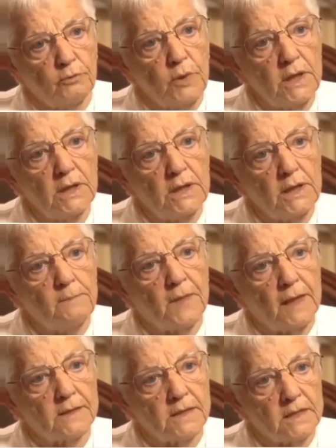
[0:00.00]
If we could keep
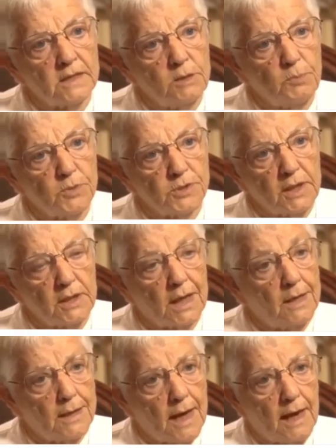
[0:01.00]
that 60%
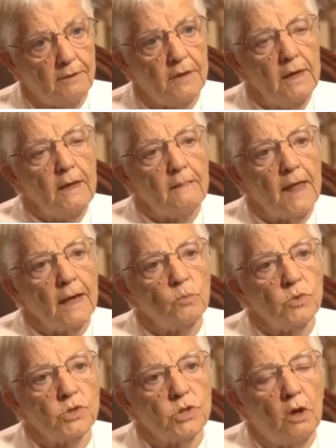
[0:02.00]
alive,
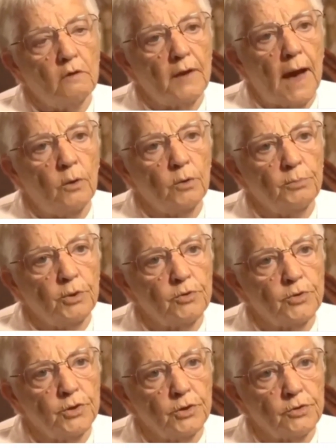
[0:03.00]
that would solve our
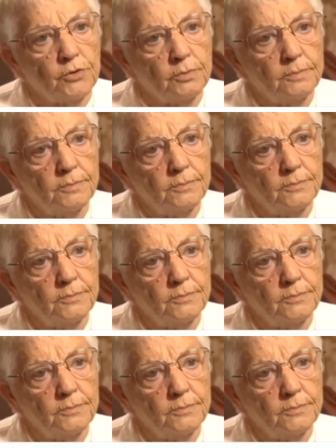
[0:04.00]
birth dearth.